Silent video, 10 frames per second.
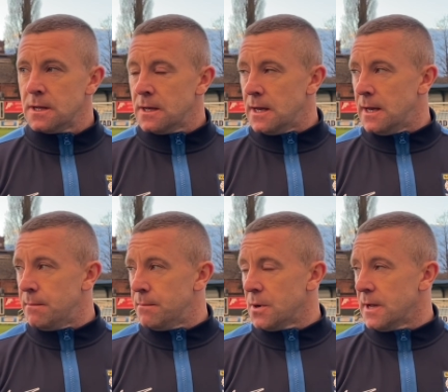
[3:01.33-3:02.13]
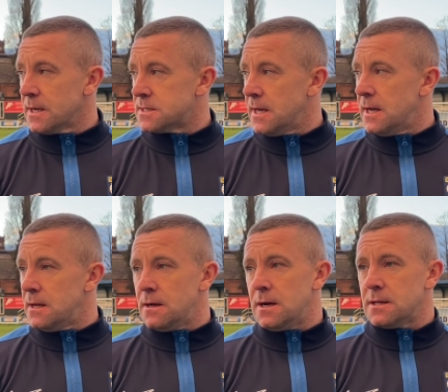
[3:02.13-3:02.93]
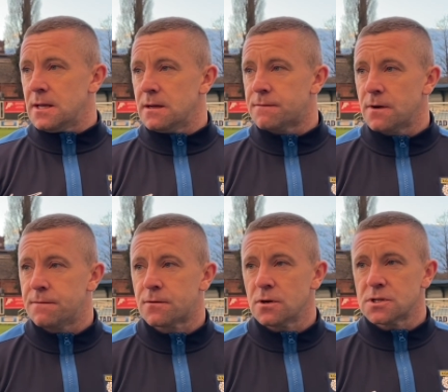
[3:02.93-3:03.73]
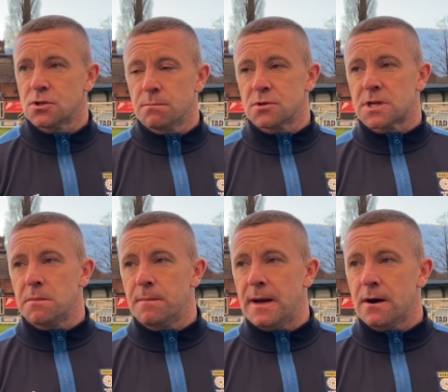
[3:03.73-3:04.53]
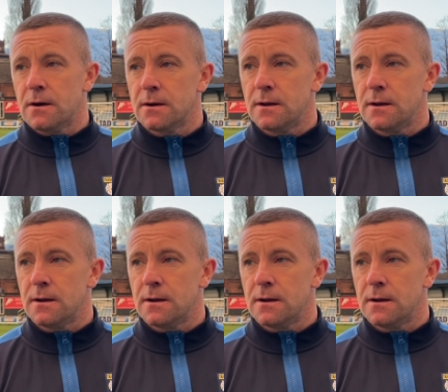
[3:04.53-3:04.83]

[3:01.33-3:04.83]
But like I say, I think if Cros's numbers can be better,